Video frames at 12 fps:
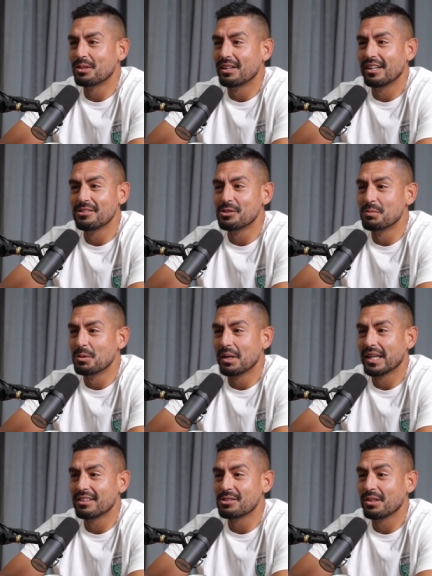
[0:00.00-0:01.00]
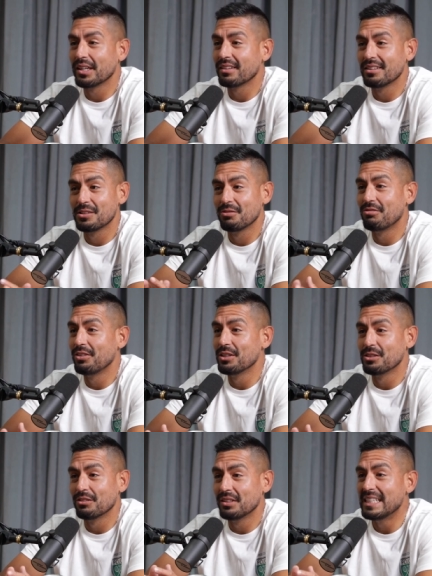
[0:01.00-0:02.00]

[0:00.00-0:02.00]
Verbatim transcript: or I assume you make it so like it's a it's a